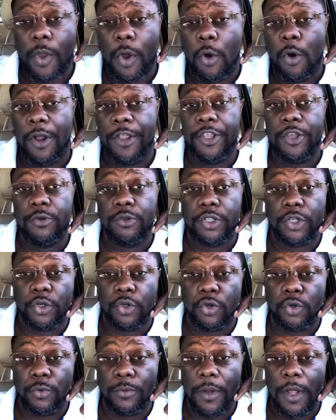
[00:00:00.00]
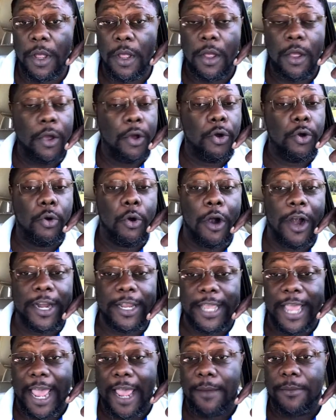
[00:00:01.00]
on YouTube who are
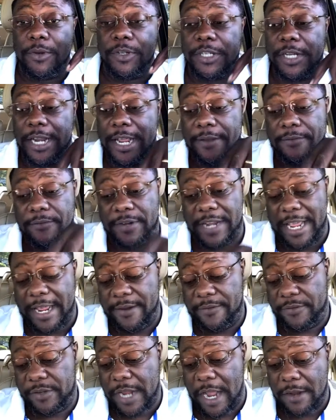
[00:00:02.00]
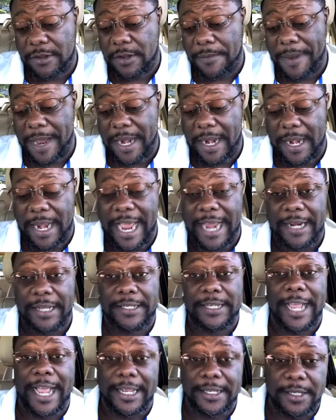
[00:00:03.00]
gamers, and they've talked about a lot of
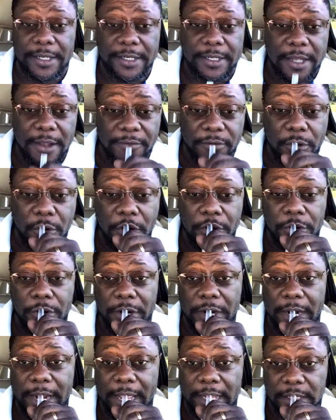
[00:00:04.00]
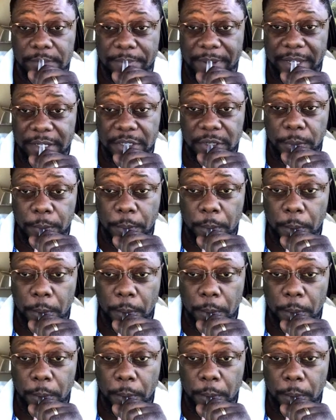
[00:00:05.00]
toxic stuff going on in that space.